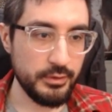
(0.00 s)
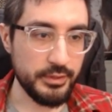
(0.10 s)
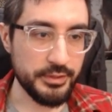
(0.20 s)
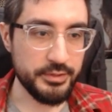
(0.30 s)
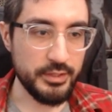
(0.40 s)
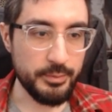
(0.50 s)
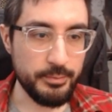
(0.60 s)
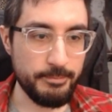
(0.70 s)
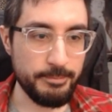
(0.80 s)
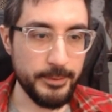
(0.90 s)
Next up,
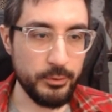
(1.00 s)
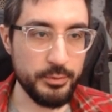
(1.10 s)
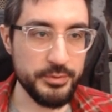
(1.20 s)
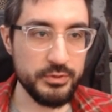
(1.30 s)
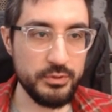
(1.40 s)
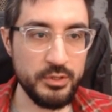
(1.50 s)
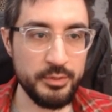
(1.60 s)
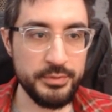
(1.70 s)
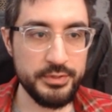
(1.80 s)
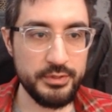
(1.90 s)
Orb of
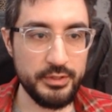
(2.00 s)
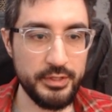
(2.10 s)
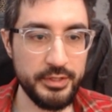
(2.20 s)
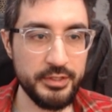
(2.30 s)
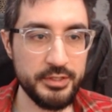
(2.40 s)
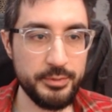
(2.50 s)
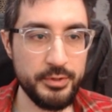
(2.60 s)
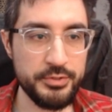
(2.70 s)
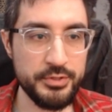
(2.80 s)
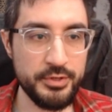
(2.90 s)
Storms, Lightning
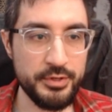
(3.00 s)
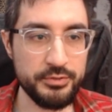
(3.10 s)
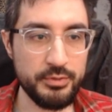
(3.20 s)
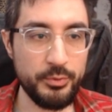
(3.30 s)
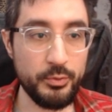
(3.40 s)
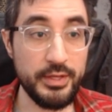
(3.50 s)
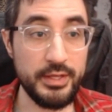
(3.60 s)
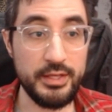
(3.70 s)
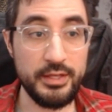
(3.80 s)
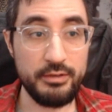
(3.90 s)
Exposure, Strip
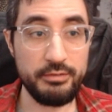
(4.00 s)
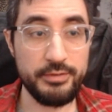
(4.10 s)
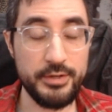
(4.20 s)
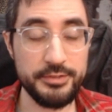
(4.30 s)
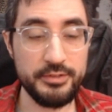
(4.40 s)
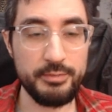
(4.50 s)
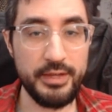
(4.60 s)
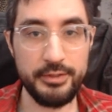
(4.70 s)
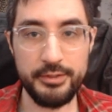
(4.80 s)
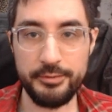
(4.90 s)
Away, Font of
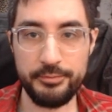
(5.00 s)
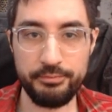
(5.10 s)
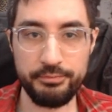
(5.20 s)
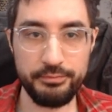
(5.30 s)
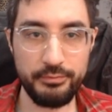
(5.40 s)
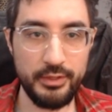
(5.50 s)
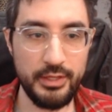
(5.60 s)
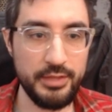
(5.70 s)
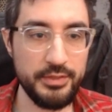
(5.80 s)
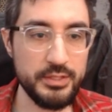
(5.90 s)
Mana.
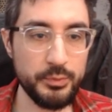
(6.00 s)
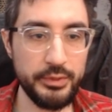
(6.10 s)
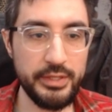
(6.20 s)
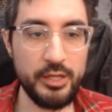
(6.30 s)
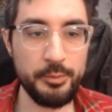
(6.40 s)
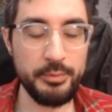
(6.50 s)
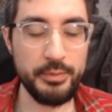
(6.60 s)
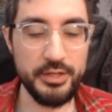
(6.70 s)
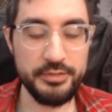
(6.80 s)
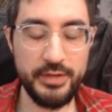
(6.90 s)
And this will help in
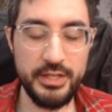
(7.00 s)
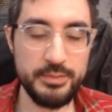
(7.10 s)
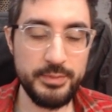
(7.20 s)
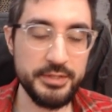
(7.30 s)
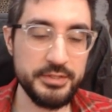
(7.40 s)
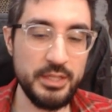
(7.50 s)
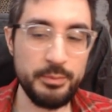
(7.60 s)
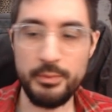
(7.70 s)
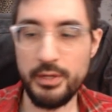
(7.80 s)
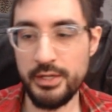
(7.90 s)
boss fights, because
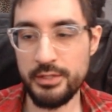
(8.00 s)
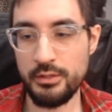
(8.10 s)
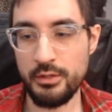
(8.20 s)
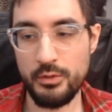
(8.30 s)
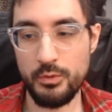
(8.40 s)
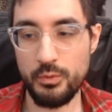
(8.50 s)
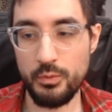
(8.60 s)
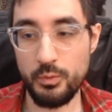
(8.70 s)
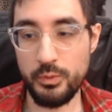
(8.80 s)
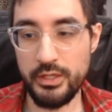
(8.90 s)
keep in mind,
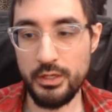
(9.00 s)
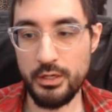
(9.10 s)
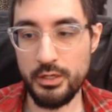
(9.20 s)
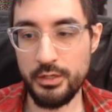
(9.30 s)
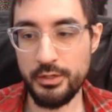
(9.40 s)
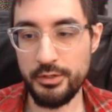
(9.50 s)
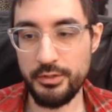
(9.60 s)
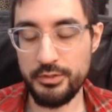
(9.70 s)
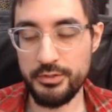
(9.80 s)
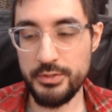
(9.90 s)
we are
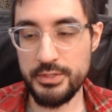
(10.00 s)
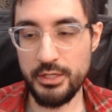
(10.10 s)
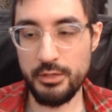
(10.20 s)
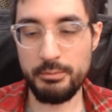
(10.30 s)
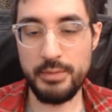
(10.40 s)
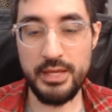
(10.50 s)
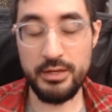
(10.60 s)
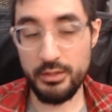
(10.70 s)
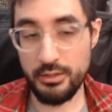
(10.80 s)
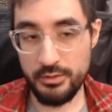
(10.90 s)
using our
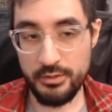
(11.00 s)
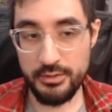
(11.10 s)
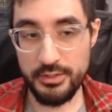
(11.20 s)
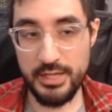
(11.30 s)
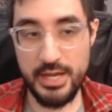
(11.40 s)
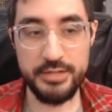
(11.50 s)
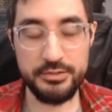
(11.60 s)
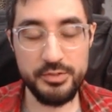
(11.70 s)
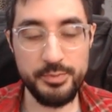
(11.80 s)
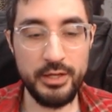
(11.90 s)
mana to
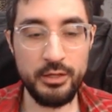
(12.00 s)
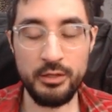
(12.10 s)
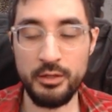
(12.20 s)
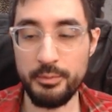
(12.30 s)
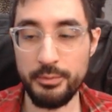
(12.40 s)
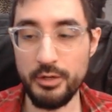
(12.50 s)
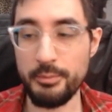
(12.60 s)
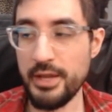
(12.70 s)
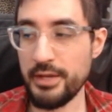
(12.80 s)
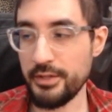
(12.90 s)
cast our spell, but our
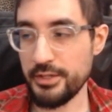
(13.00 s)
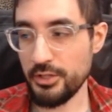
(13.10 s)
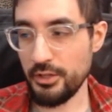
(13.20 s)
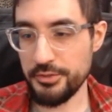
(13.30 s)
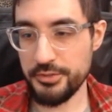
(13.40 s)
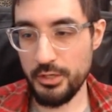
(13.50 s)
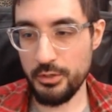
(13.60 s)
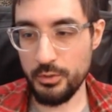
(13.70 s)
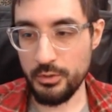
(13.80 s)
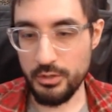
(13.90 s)
mana is
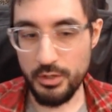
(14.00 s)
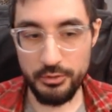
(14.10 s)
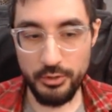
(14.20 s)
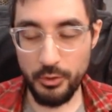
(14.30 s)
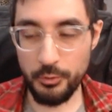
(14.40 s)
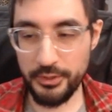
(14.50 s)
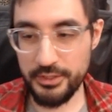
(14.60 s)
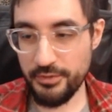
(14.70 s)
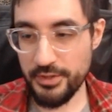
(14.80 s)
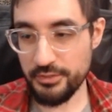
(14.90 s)
also our only
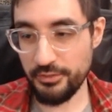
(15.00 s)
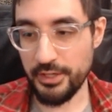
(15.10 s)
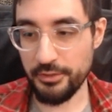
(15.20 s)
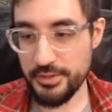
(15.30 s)
defensive layer.